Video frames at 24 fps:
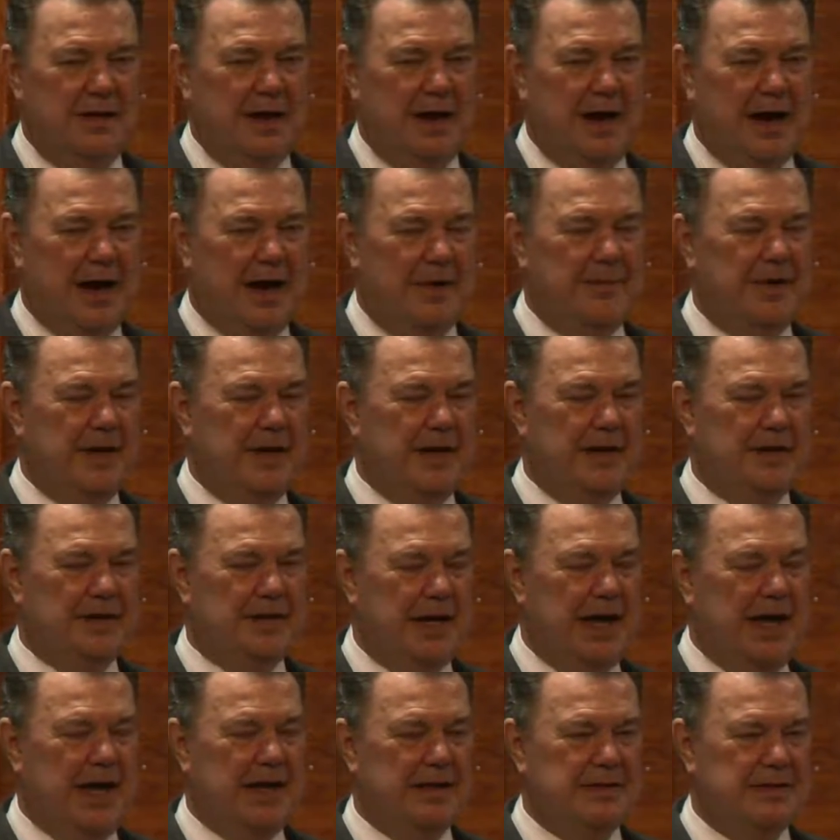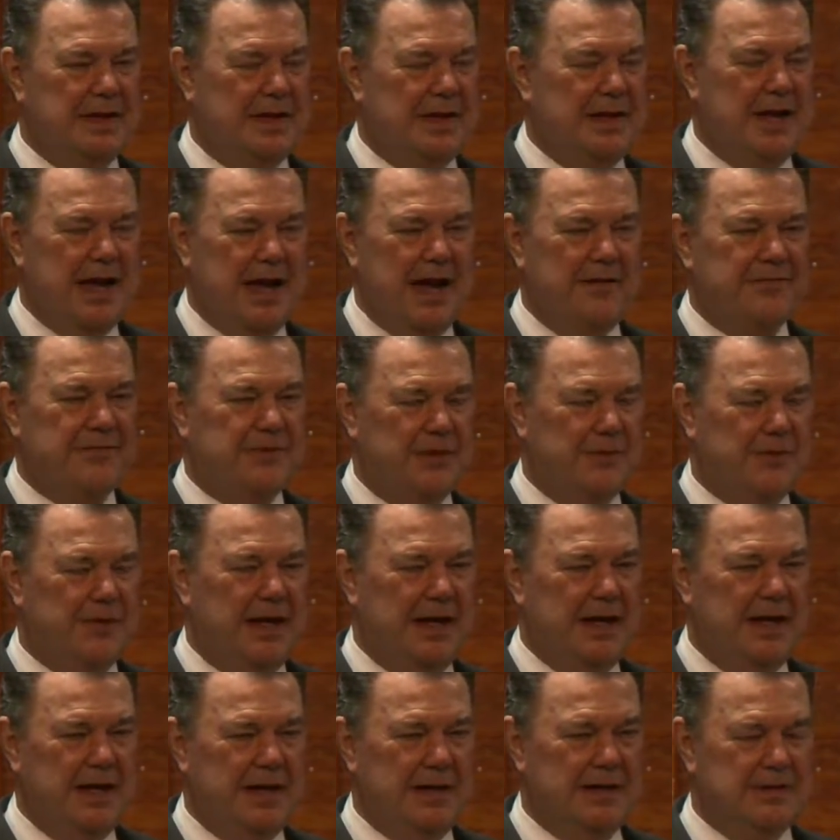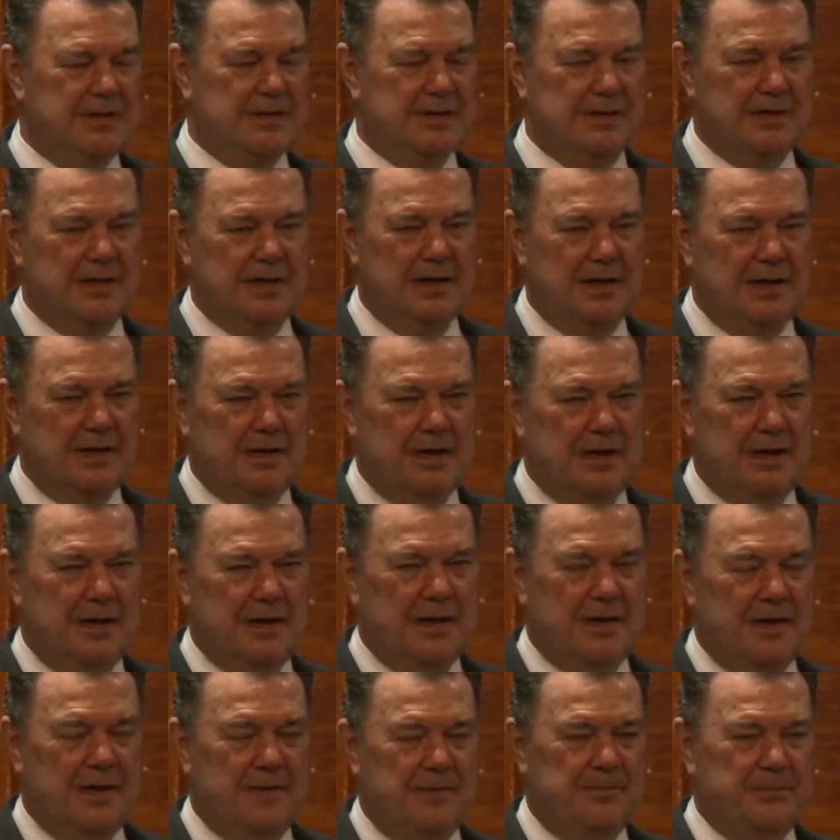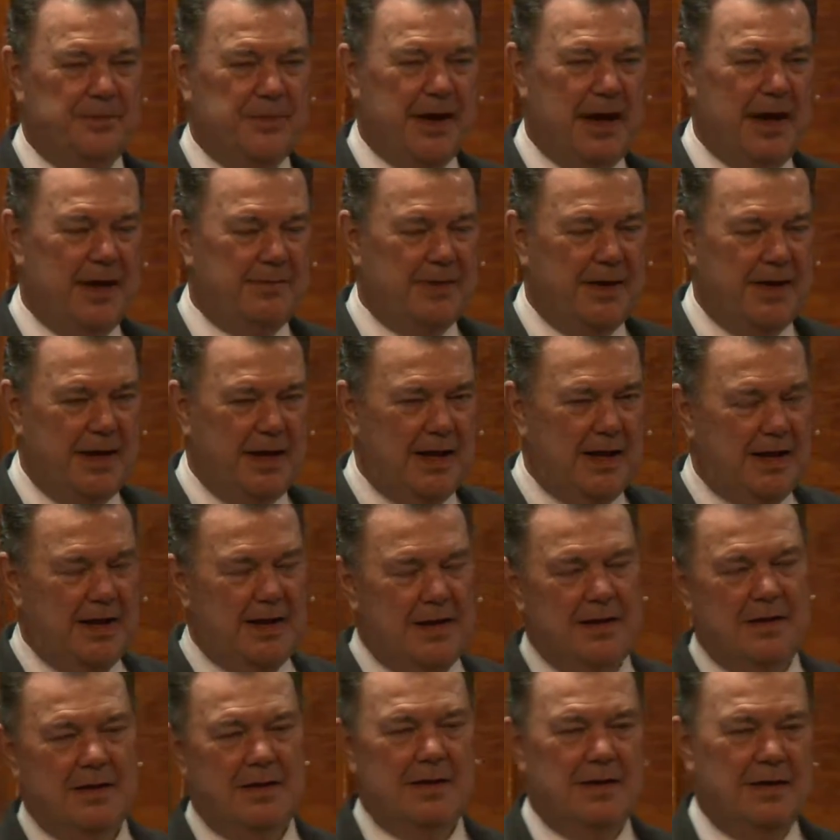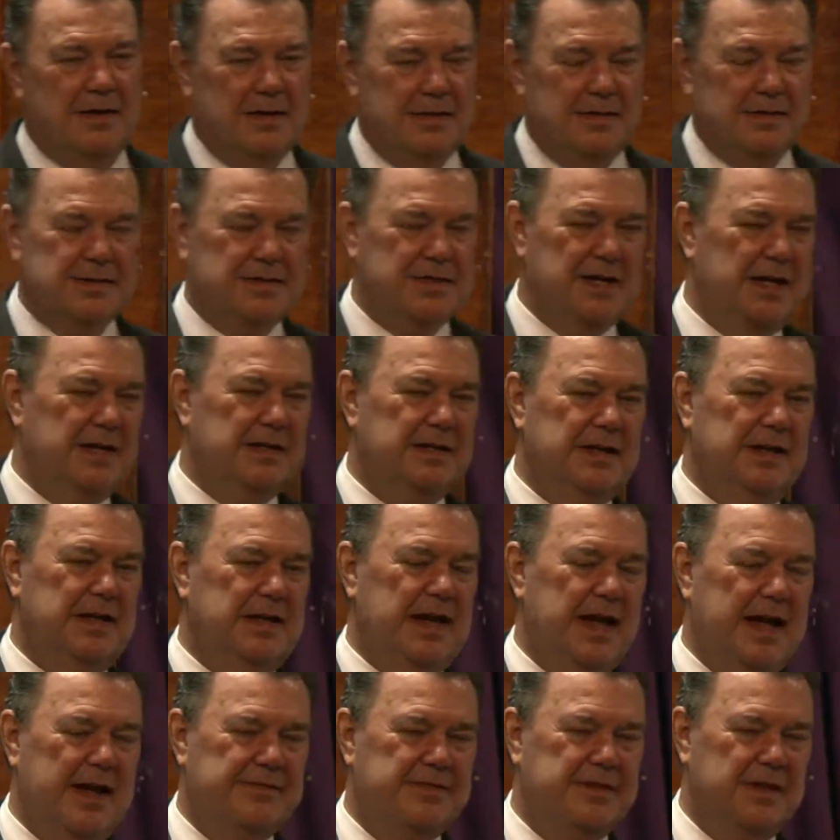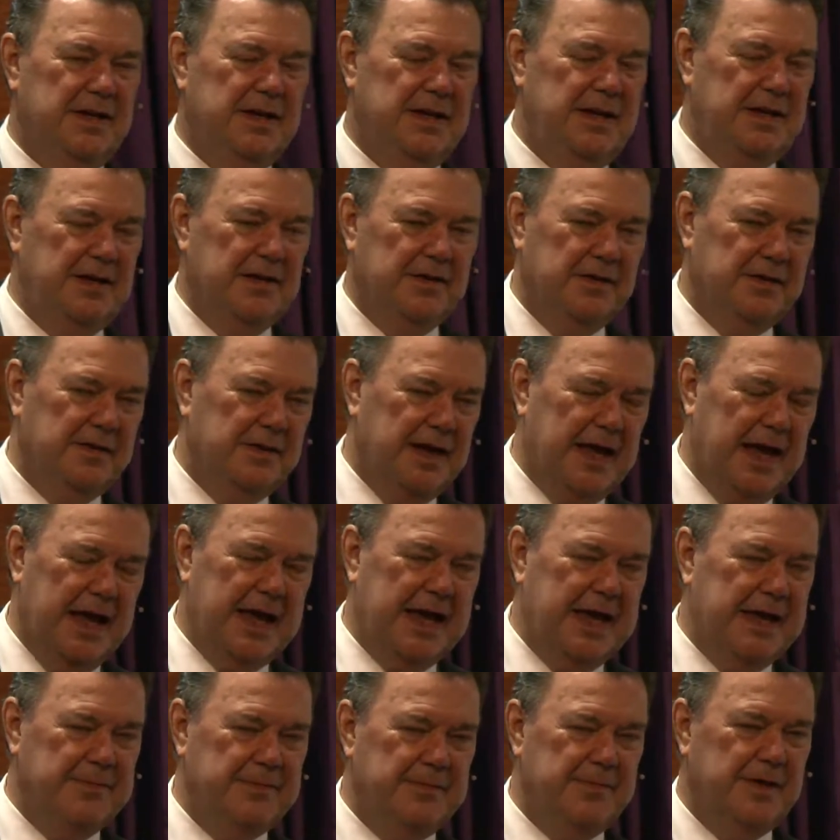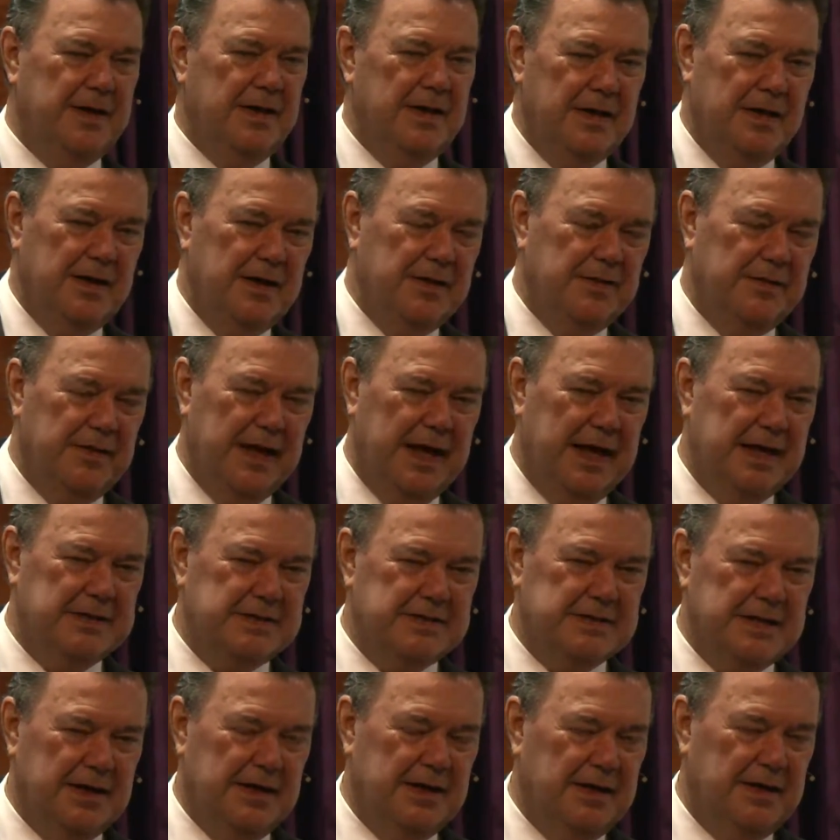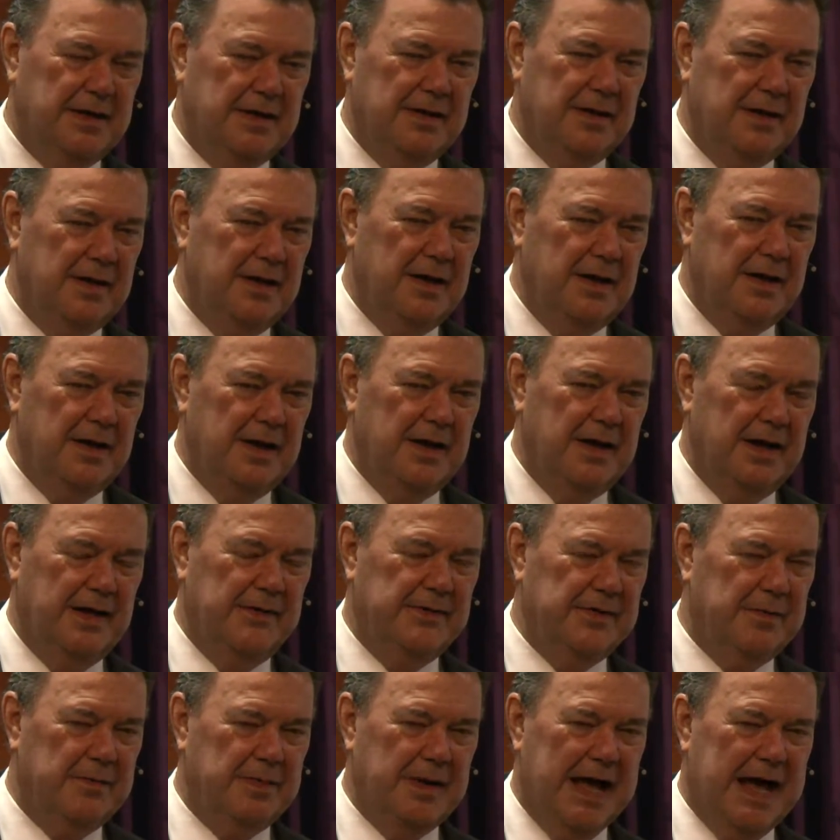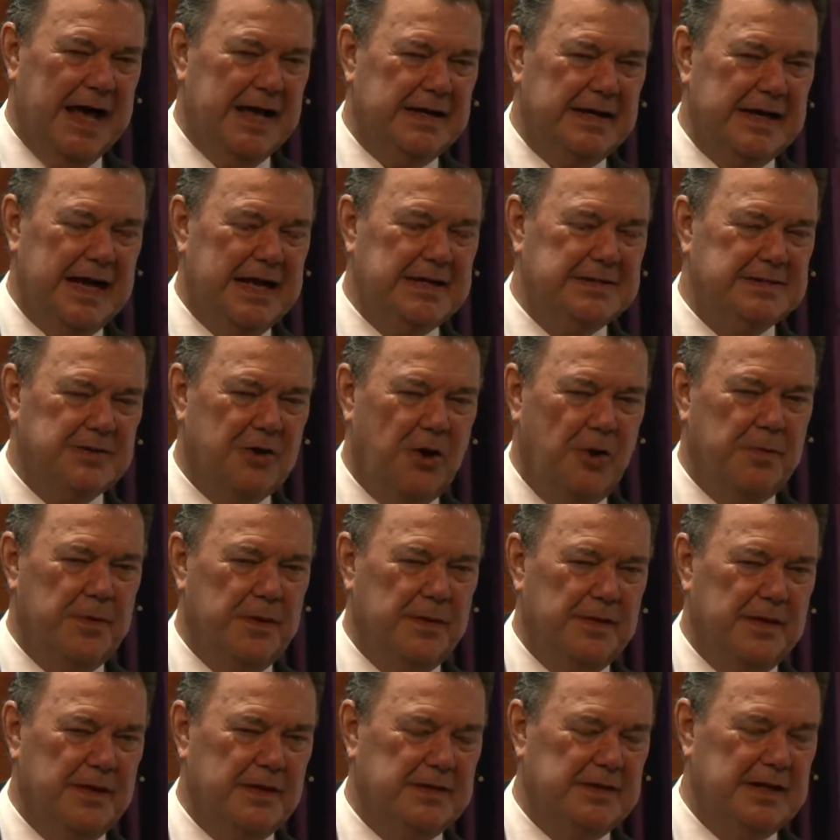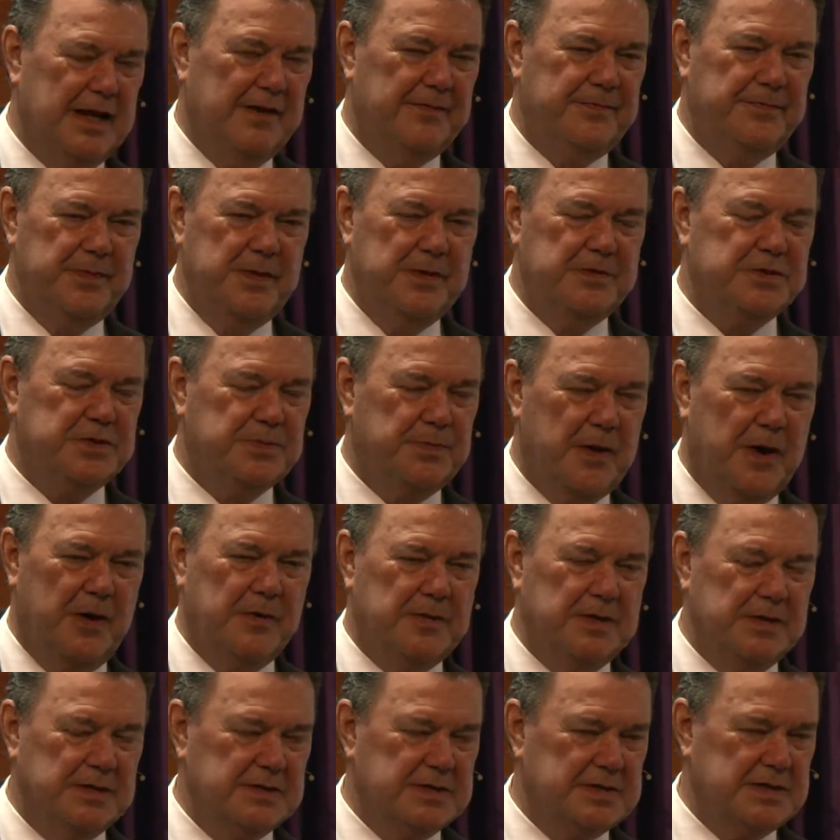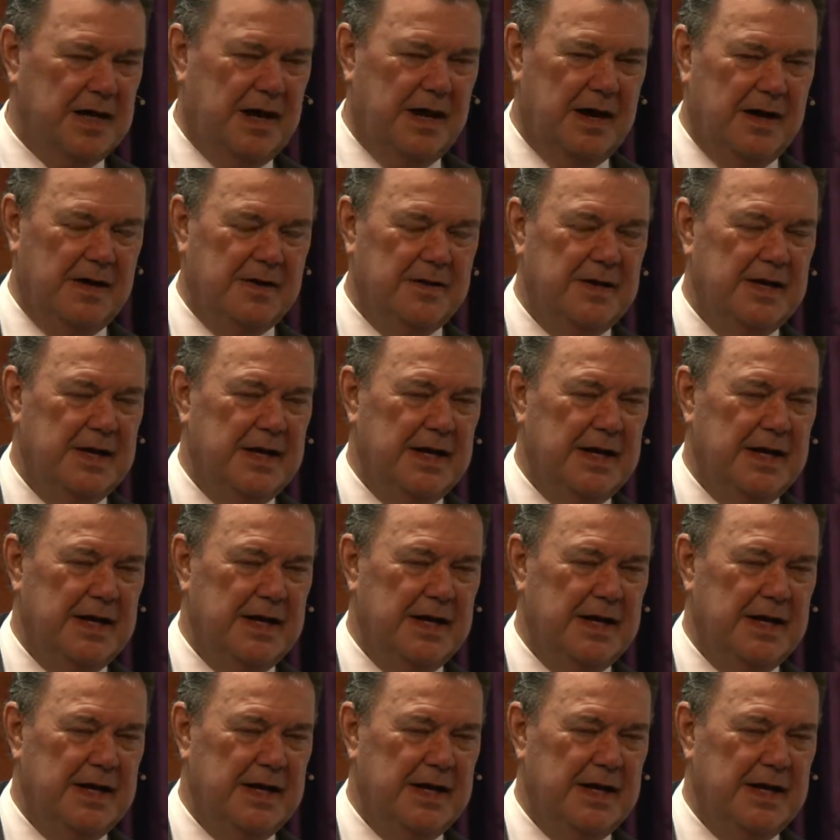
how many dead did he have to raise? How many sick did he have to heal? Lame, that uh, and the blind eyes open, the deaf mute spoke and saw,